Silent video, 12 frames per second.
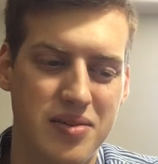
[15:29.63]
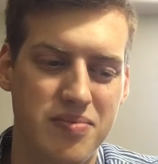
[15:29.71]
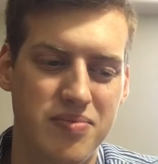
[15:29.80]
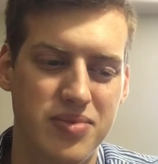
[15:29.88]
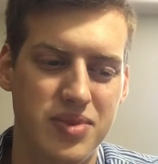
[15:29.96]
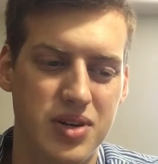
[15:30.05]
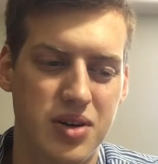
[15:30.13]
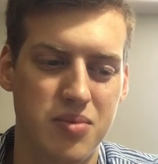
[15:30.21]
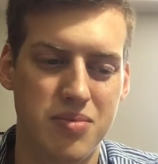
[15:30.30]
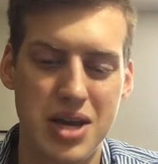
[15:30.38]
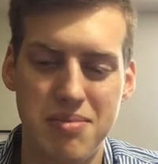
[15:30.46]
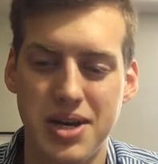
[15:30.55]

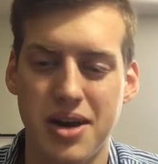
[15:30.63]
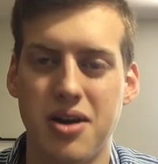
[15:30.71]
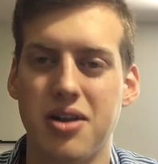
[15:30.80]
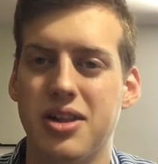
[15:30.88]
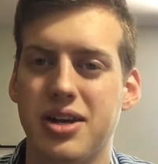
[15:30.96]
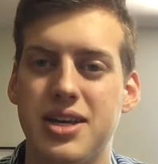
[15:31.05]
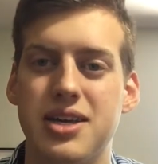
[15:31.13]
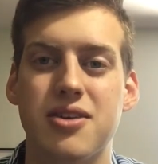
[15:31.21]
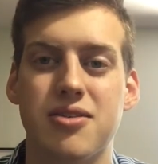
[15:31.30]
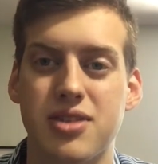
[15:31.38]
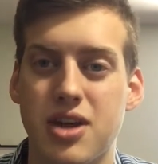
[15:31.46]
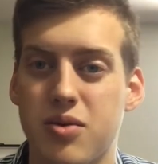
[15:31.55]
Maybe I got lucky here
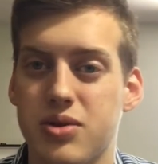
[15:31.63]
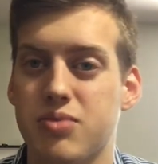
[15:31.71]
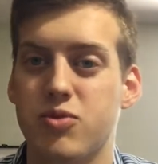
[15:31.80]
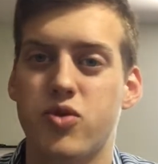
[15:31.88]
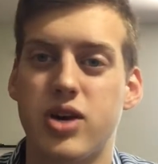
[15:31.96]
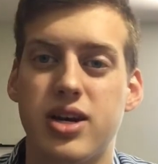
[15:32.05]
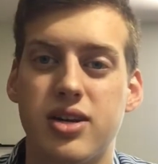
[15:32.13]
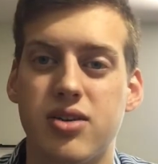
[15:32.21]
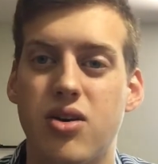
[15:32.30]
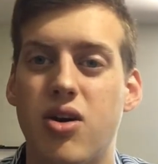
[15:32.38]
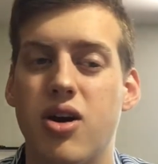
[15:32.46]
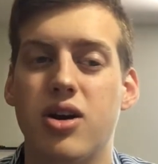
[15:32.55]
and there with some graded
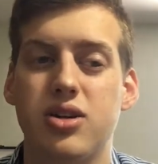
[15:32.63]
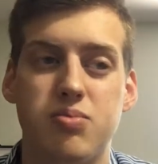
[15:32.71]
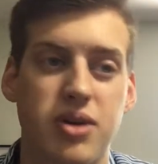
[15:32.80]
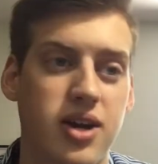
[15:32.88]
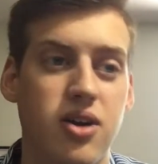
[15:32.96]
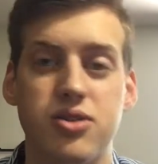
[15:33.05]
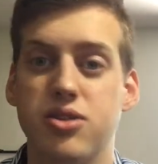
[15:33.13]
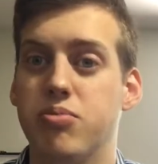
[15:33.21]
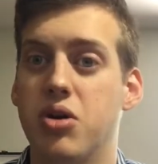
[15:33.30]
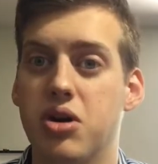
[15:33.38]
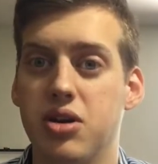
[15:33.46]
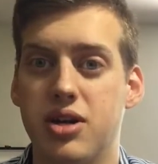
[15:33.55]
cards, but I also
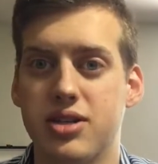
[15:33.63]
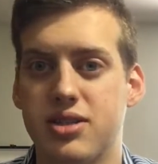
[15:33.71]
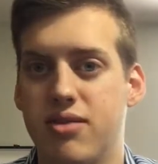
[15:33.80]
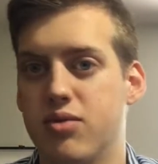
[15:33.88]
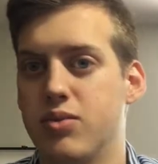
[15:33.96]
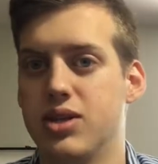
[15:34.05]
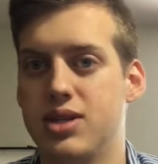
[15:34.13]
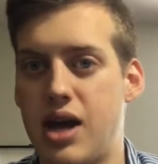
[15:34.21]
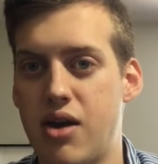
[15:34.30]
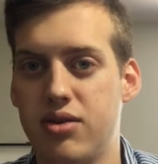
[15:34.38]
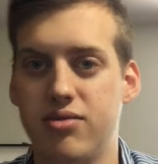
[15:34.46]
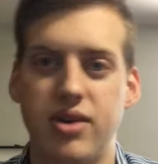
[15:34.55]
bought a lot of stuff that went
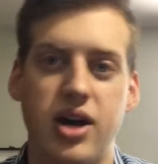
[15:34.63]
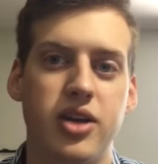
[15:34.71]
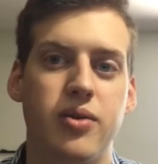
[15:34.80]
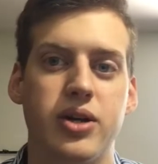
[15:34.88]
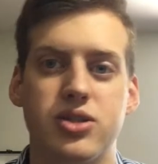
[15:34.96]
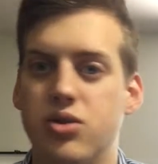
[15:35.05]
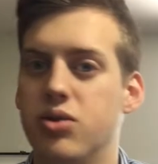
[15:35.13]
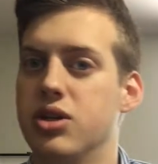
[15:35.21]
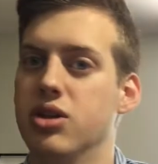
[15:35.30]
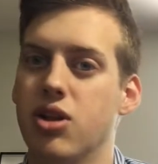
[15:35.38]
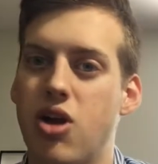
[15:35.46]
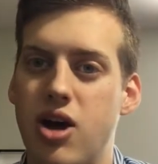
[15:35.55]
down in value. I sold
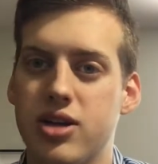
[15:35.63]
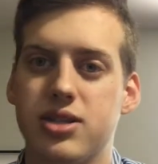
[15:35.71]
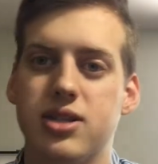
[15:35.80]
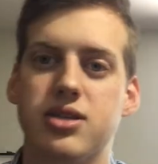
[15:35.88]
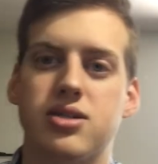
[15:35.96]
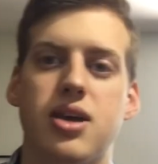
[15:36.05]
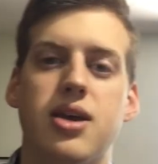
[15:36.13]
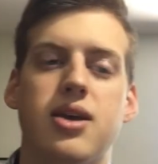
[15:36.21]
at losses.